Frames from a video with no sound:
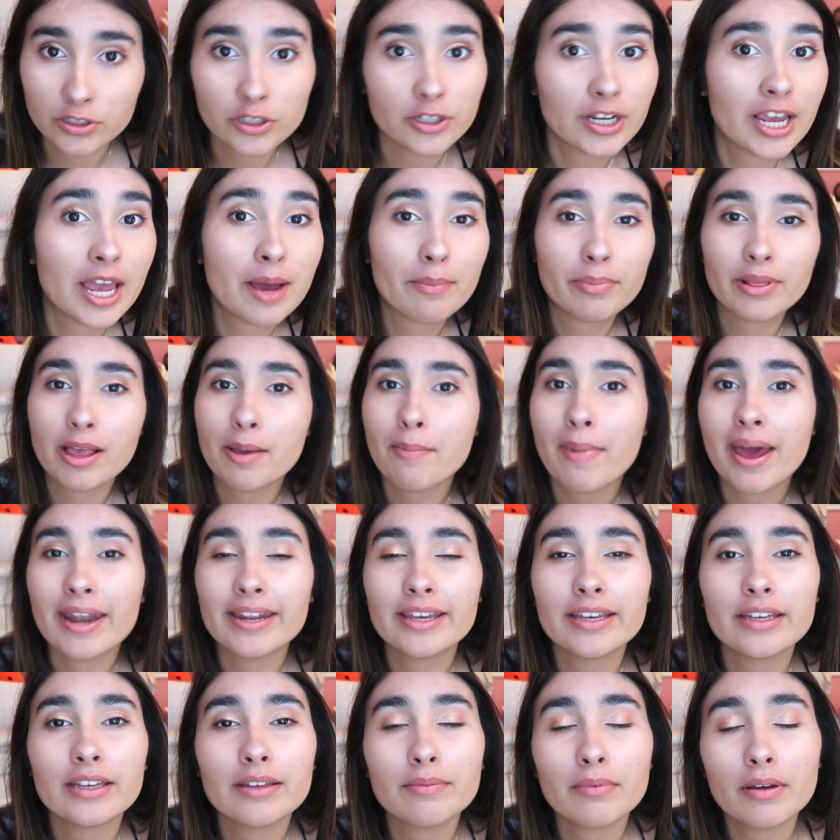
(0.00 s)
You can't blame
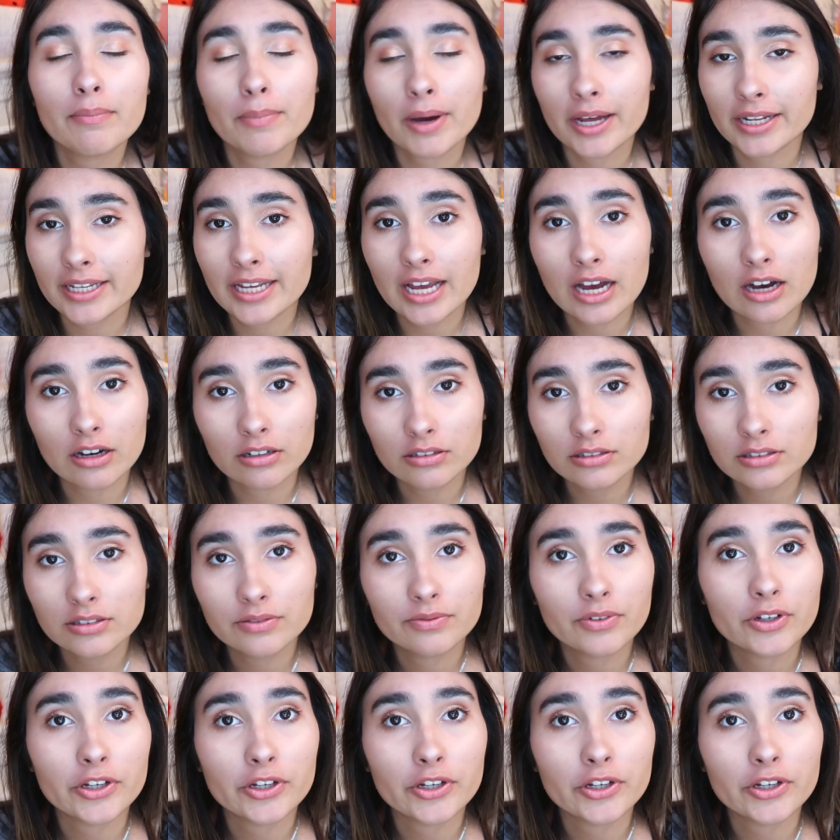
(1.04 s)
anybody else